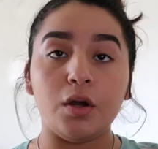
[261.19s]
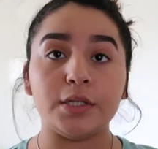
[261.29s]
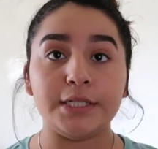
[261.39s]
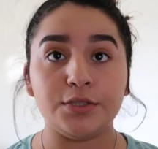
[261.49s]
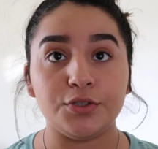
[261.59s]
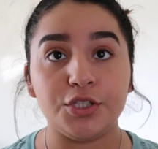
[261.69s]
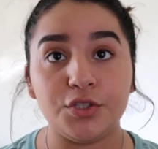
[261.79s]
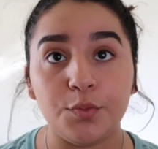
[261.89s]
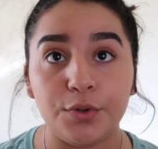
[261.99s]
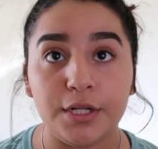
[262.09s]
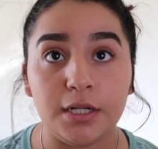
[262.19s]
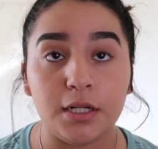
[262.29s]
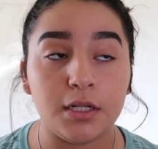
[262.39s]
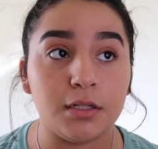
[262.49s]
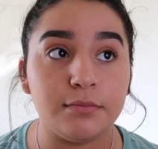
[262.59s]
Okay, so just a
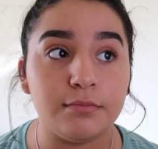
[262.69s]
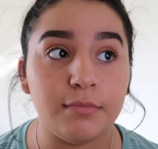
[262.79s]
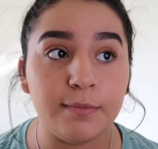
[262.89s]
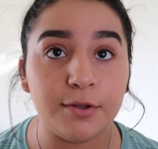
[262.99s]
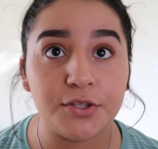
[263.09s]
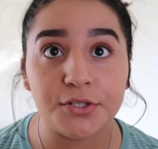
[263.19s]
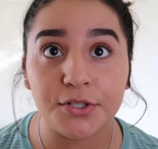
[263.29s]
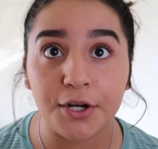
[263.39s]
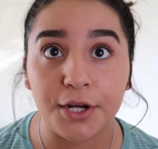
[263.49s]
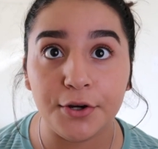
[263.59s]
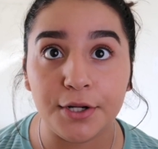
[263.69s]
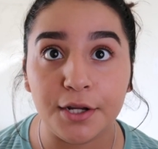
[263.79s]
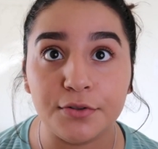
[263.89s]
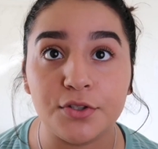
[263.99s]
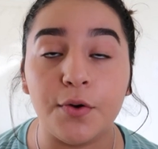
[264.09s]
warning, my brothers are here
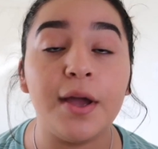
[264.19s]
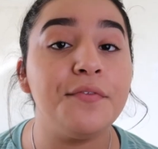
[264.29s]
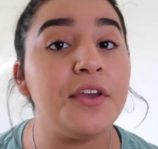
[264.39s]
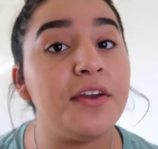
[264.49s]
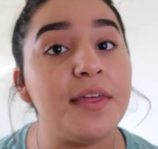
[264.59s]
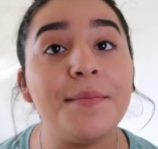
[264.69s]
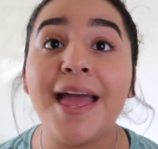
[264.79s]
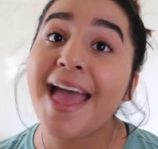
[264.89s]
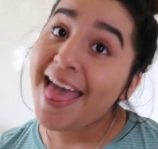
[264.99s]
now, so if you hear them,